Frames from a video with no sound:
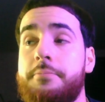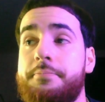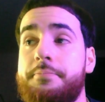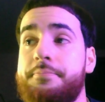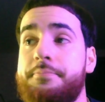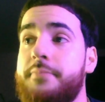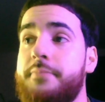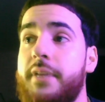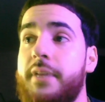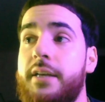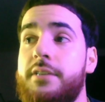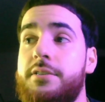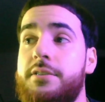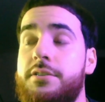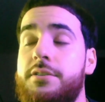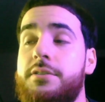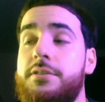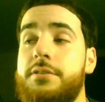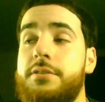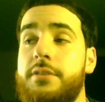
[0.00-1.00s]

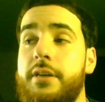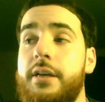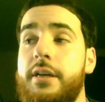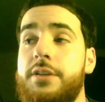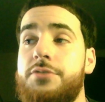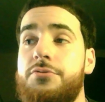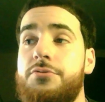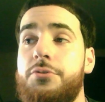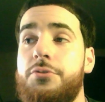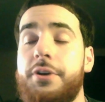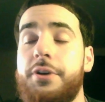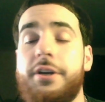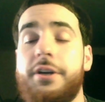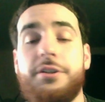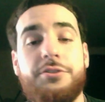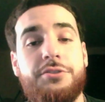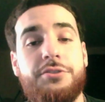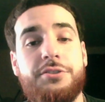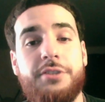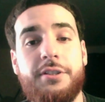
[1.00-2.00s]
It's really
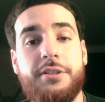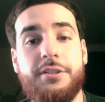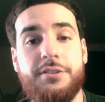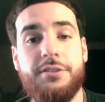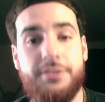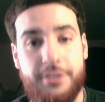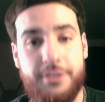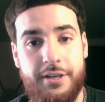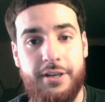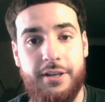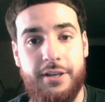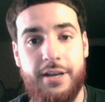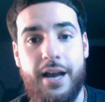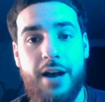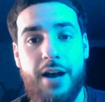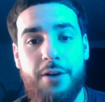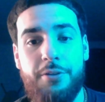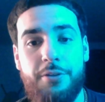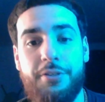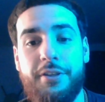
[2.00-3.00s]
interesting to see
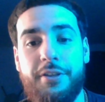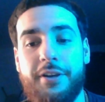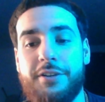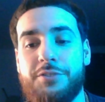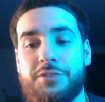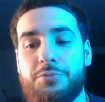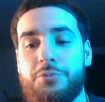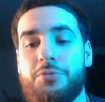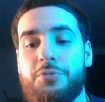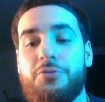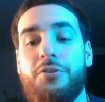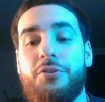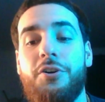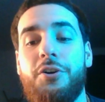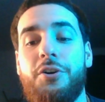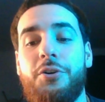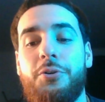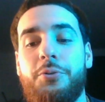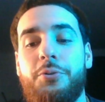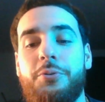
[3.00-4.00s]
how things will
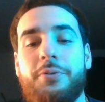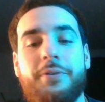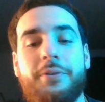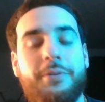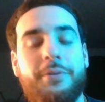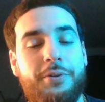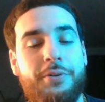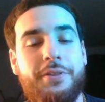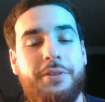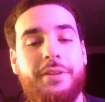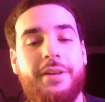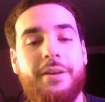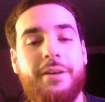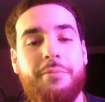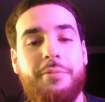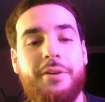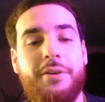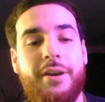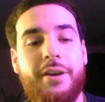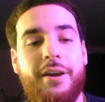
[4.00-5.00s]
grow with the
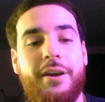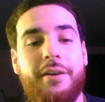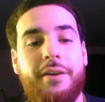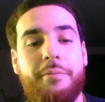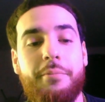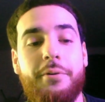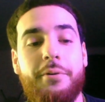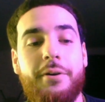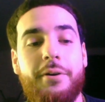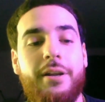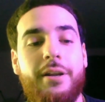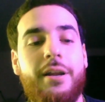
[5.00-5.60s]
NBA. But